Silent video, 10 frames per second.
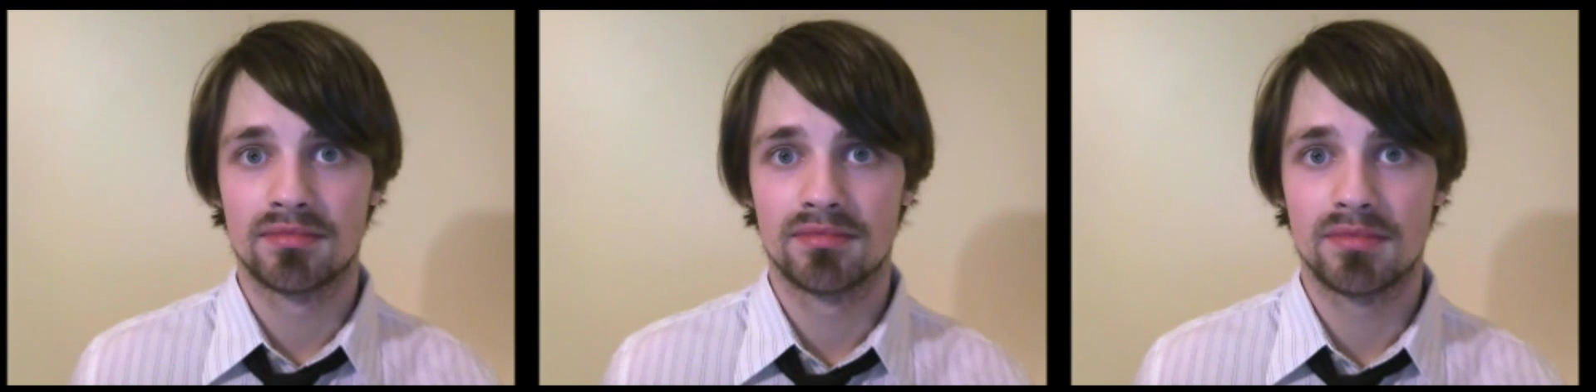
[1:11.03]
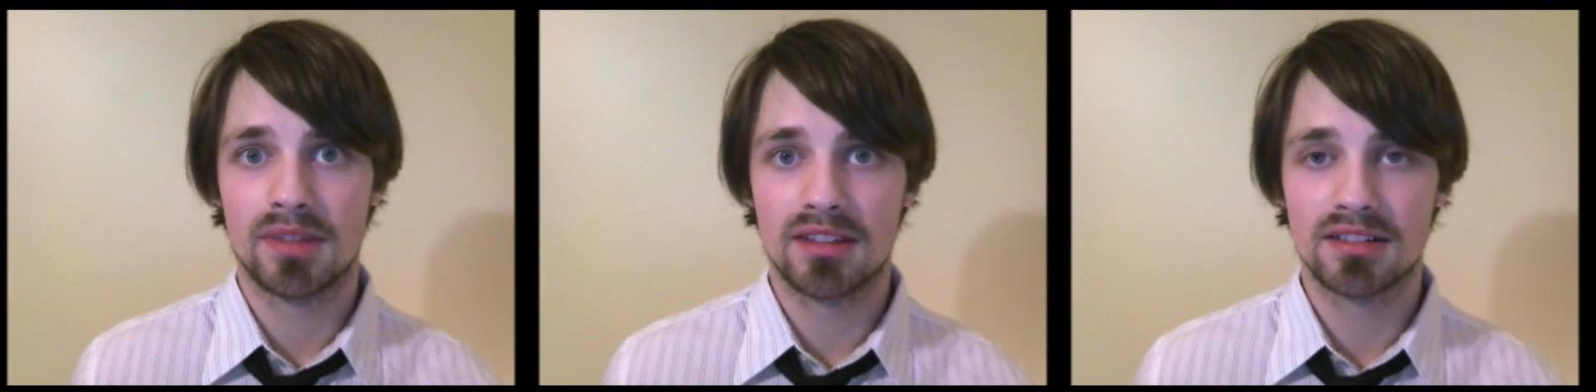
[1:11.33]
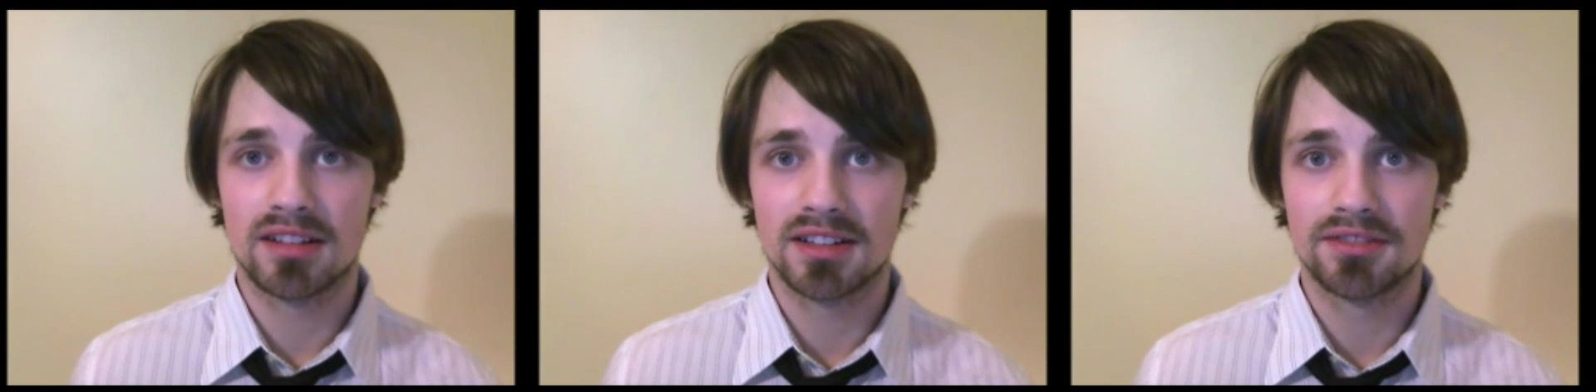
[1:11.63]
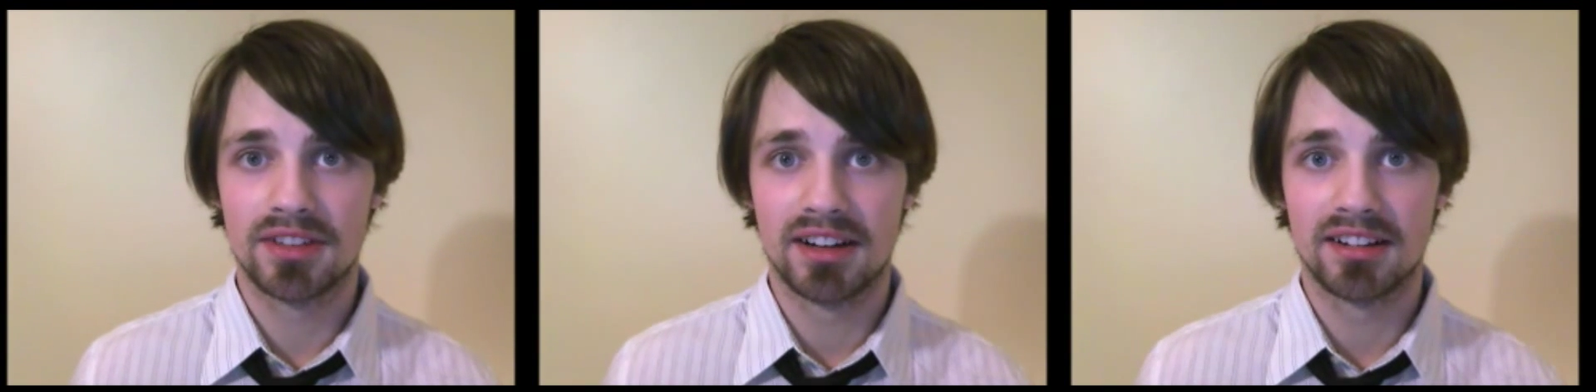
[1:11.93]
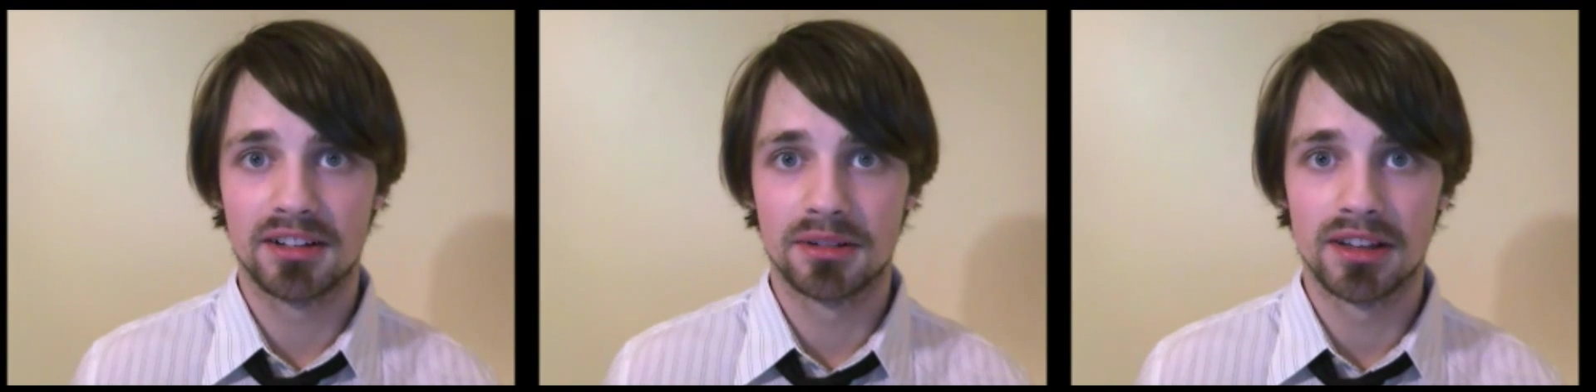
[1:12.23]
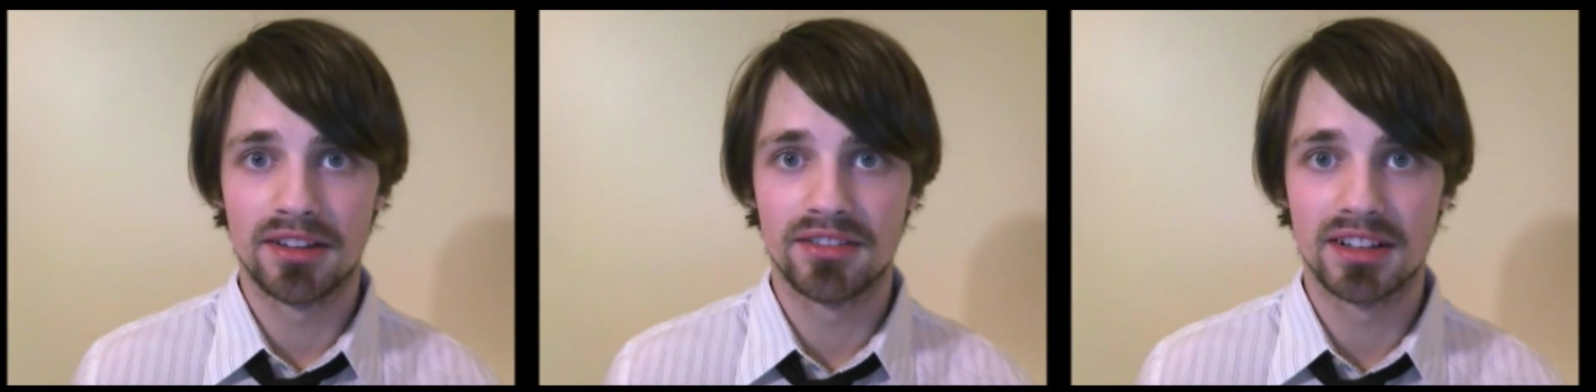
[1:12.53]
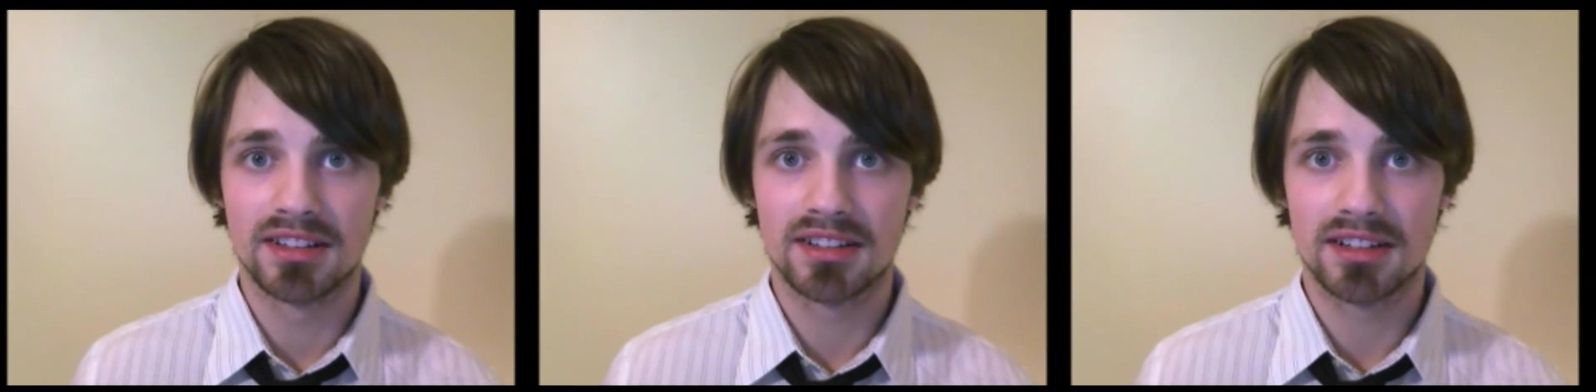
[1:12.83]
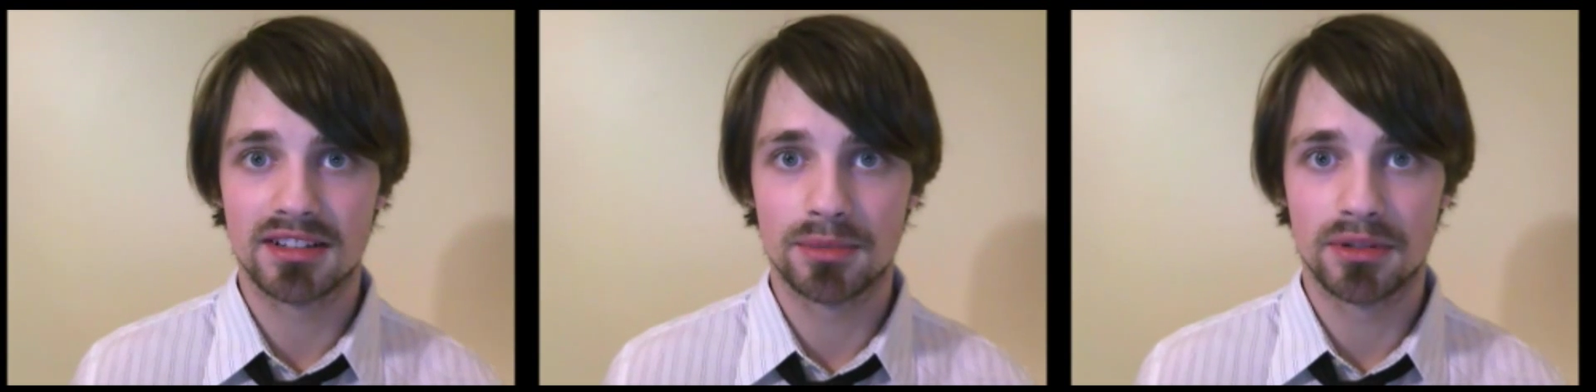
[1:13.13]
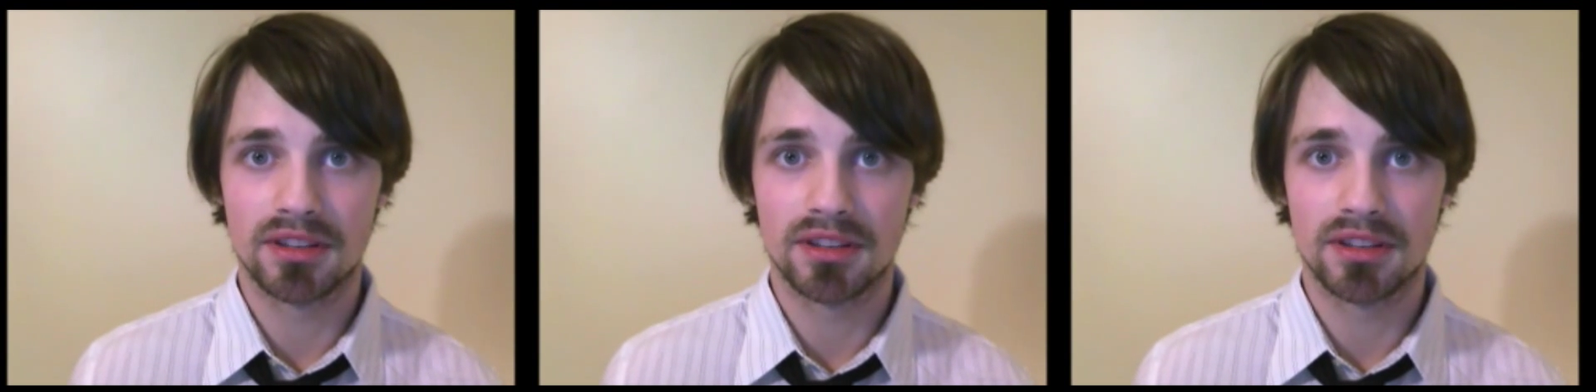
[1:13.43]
But there's lots of anecdotal evidence to support